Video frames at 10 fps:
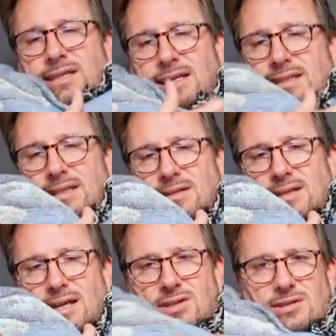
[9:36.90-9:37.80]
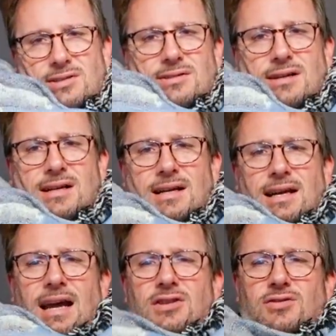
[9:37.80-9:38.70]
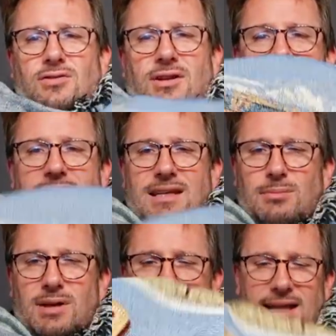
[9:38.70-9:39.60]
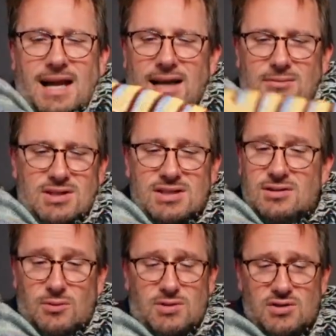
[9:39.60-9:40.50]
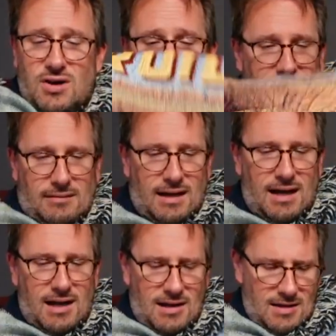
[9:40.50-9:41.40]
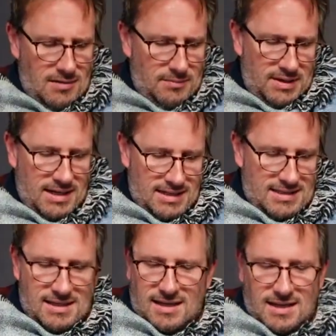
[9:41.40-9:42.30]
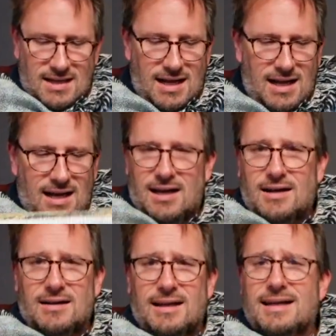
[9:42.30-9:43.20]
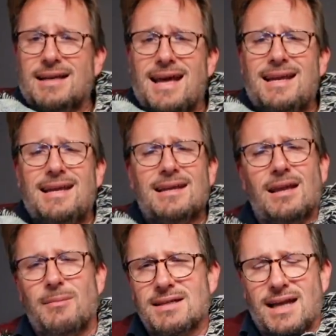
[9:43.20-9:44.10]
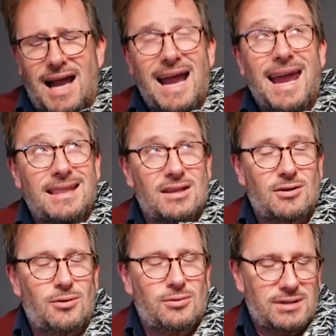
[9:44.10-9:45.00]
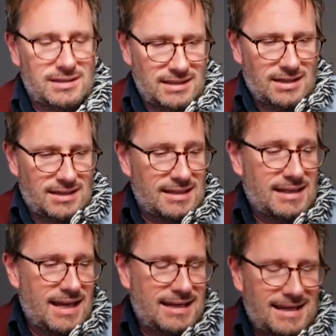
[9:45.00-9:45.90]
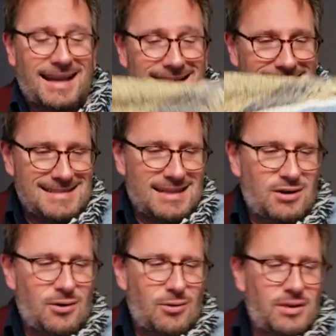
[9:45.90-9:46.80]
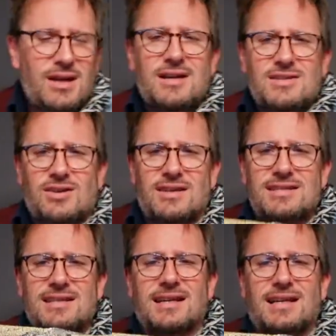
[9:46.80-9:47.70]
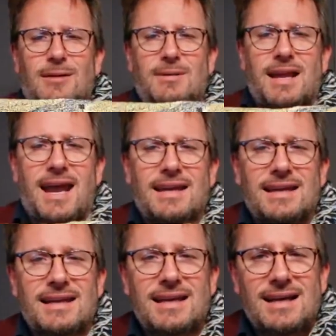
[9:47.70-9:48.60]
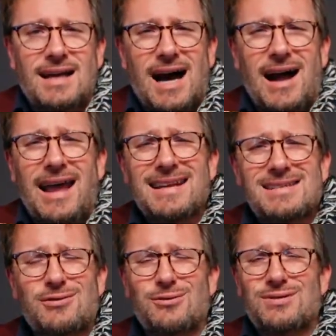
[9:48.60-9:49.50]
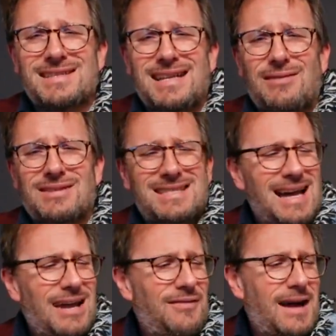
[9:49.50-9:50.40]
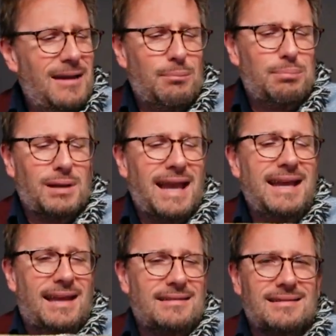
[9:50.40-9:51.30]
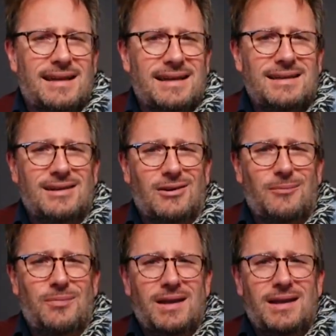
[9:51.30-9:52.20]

got the, you know, you got your little Asteroid City blanket on, which is, which is great uh, because uh, in Connecticut, let me tell you, I hate the cold here in Connecticut. It does get cold. So this is going to come in handy. Uh, and it's cool just to have a sci-fi blanket, like, you know,